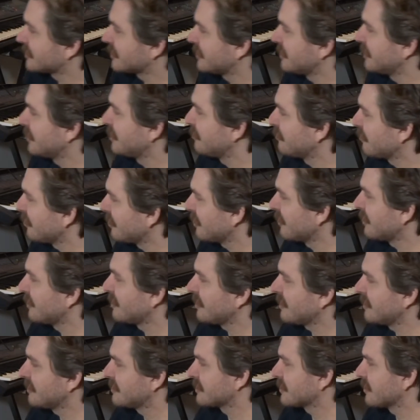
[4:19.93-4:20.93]
team, and
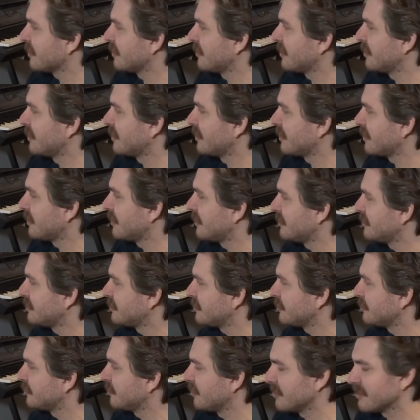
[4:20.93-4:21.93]
it's gone
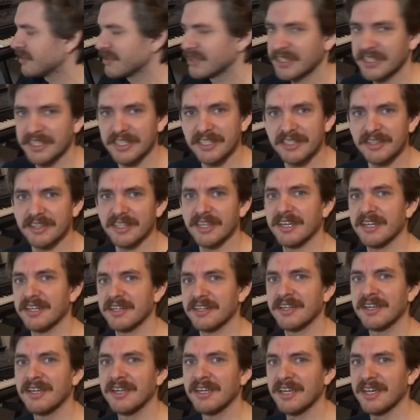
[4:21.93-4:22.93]
into a league that
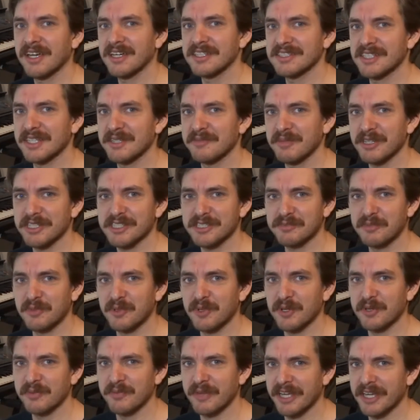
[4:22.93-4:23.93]
has a much
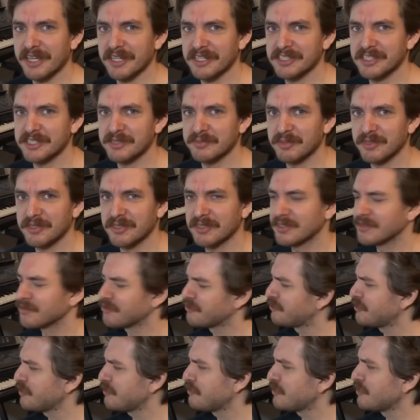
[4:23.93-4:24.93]
more manageable
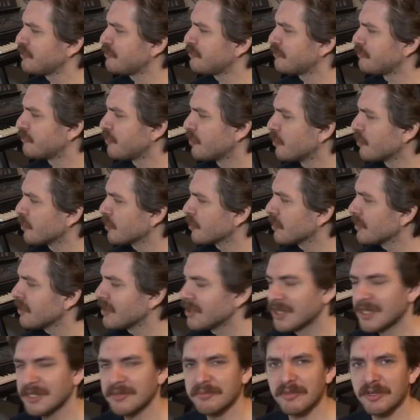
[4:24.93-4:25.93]
54
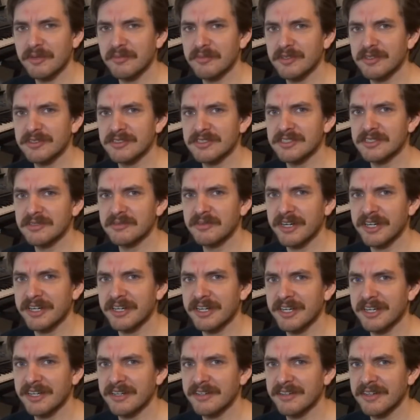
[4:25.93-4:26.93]
members right
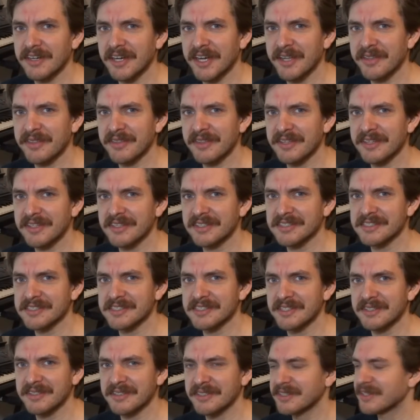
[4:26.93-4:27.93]
now, I think.
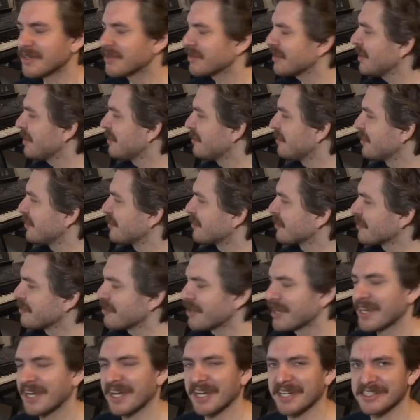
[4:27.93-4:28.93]
So, you know, that one we
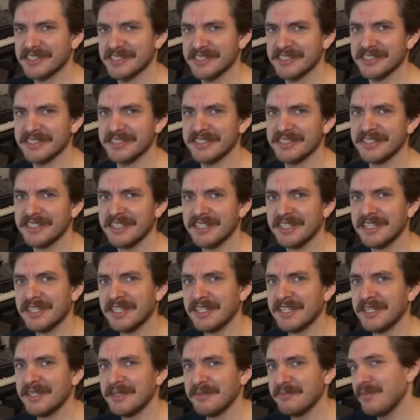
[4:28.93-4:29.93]
might actually
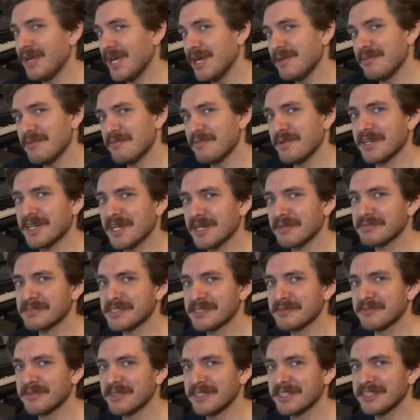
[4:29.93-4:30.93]
maybe pick up
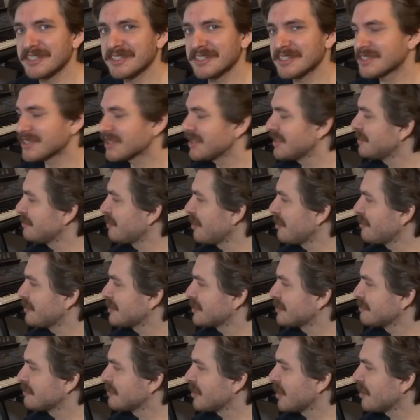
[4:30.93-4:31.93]
some wins, maybe
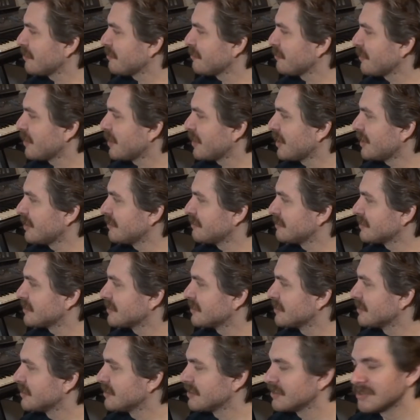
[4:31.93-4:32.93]
some top 5s.
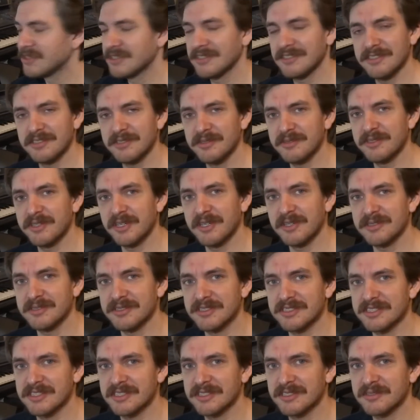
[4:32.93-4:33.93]
Who
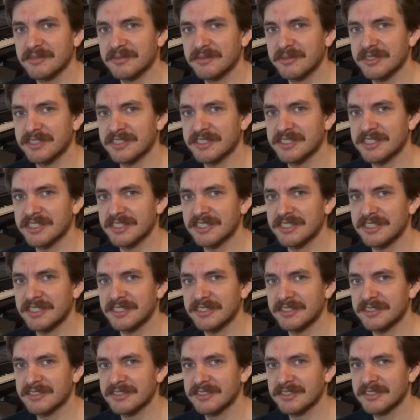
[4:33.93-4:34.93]
knows? We'll see.
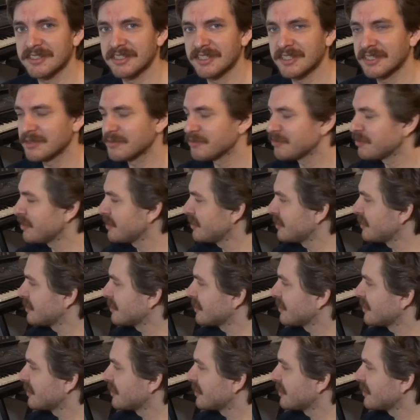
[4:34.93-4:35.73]
But